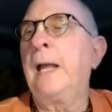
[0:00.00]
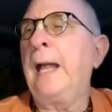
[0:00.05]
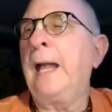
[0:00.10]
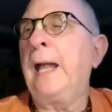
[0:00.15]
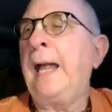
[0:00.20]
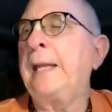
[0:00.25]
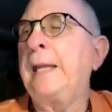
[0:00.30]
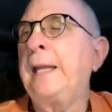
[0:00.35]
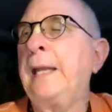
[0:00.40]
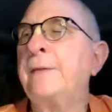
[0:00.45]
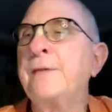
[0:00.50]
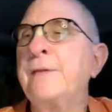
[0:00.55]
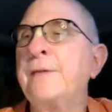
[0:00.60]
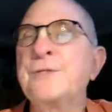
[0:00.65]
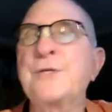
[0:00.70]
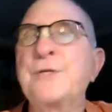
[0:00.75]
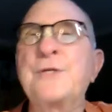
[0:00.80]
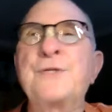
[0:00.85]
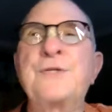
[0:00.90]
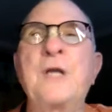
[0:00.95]
and
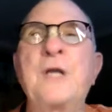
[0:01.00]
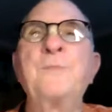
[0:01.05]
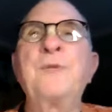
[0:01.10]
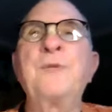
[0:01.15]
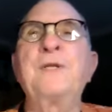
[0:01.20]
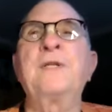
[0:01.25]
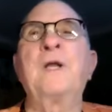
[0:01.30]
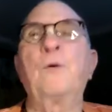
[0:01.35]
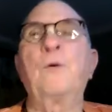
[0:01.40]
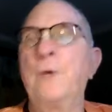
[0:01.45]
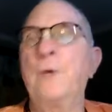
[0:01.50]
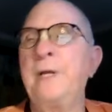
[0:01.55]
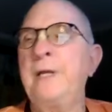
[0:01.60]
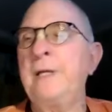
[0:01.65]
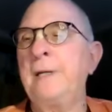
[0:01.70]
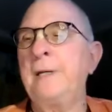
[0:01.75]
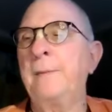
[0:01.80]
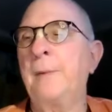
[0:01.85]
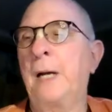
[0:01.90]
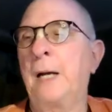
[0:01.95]
this is something that
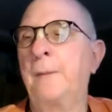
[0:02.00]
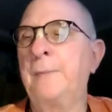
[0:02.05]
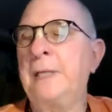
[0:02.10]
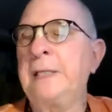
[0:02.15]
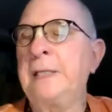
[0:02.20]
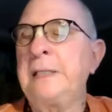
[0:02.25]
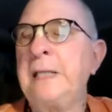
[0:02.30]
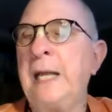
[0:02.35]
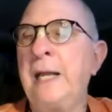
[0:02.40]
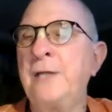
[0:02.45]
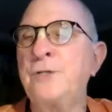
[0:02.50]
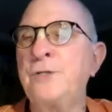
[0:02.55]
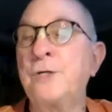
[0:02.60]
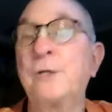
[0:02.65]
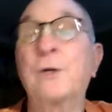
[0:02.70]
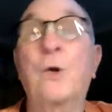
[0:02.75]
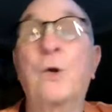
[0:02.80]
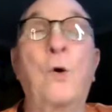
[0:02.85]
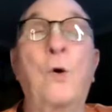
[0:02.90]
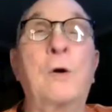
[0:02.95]
we engage
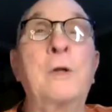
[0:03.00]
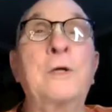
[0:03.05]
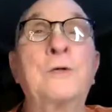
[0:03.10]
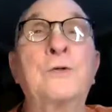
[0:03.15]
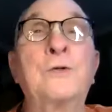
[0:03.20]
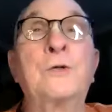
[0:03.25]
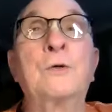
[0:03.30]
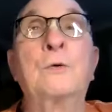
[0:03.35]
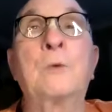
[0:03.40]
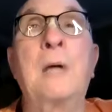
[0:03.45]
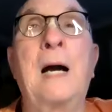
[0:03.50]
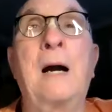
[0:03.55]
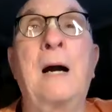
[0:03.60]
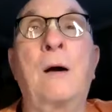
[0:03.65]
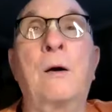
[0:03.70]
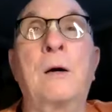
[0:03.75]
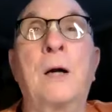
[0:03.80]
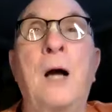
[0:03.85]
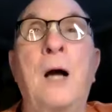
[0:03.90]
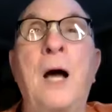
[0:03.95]
in according to
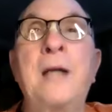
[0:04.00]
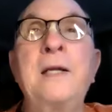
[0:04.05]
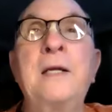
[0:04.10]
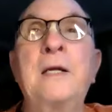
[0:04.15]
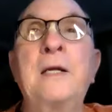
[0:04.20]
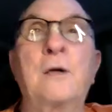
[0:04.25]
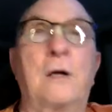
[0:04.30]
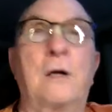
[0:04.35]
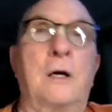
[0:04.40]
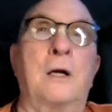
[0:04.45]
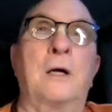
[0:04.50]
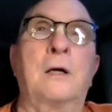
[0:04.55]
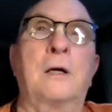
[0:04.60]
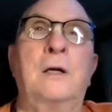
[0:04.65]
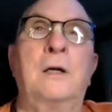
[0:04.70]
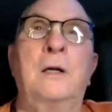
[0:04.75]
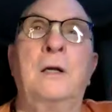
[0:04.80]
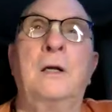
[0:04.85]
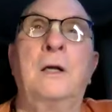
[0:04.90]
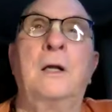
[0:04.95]
our adhikar,
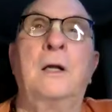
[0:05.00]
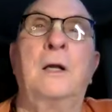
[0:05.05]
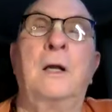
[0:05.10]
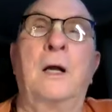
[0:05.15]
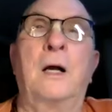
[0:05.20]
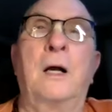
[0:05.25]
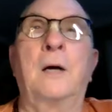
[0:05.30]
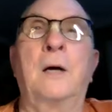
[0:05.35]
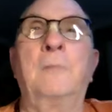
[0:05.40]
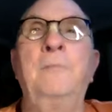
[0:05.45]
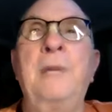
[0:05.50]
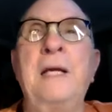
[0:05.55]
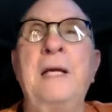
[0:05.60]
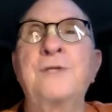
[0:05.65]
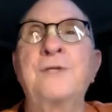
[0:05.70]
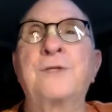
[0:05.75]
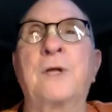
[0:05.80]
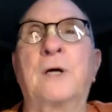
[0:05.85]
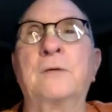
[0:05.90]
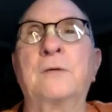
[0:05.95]

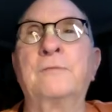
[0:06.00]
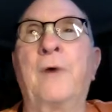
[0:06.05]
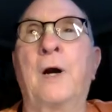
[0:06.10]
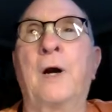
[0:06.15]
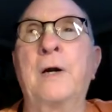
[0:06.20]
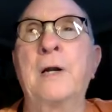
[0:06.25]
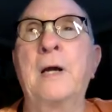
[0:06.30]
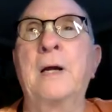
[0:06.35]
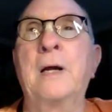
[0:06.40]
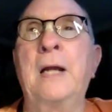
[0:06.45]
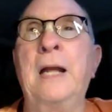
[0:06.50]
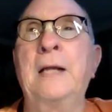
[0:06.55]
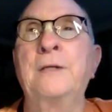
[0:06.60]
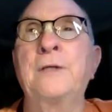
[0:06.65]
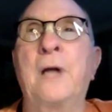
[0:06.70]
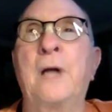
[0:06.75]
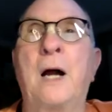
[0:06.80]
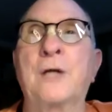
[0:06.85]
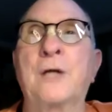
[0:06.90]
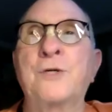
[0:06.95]
based on varna
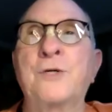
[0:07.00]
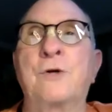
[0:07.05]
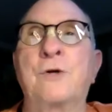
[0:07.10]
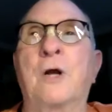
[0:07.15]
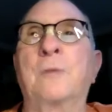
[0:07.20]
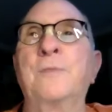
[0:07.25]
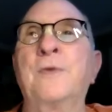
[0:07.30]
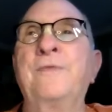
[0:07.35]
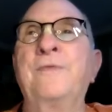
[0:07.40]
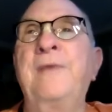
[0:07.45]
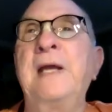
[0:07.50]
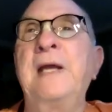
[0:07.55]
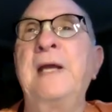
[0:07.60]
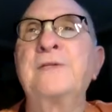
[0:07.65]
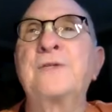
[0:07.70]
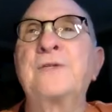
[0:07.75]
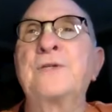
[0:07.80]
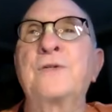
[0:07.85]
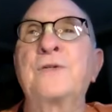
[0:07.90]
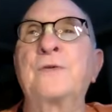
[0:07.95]
and ashram, the
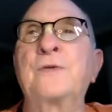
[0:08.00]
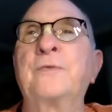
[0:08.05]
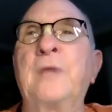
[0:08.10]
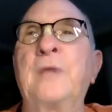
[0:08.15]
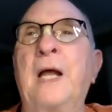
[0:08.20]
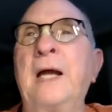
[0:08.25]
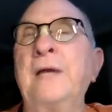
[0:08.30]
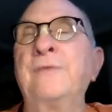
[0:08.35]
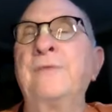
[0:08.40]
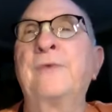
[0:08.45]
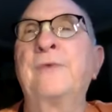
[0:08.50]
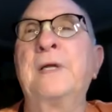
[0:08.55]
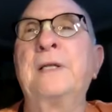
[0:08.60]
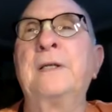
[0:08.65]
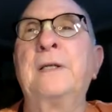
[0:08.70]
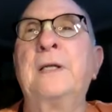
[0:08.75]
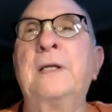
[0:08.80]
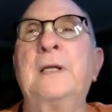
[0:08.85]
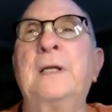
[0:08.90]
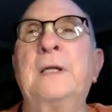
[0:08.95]
phases of life
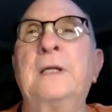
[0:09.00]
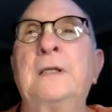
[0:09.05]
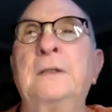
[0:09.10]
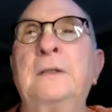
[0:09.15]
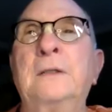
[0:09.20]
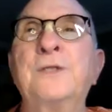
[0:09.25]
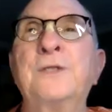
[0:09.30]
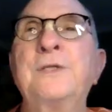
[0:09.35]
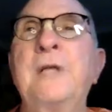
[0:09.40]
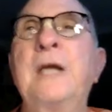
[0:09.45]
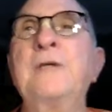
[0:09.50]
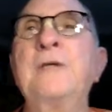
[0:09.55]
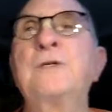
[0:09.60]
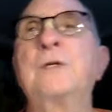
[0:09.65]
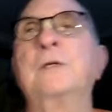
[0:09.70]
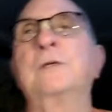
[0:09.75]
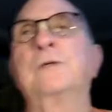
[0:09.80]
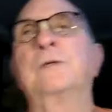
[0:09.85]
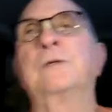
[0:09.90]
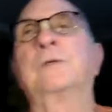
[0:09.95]
and the
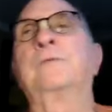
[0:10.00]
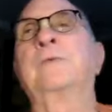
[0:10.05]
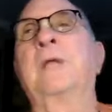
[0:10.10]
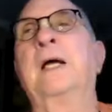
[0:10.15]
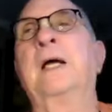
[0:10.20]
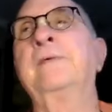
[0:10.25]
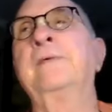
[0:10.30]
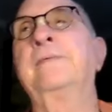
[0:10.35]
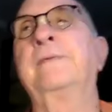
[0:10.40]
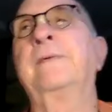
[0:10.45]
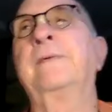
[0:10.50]
stations of life,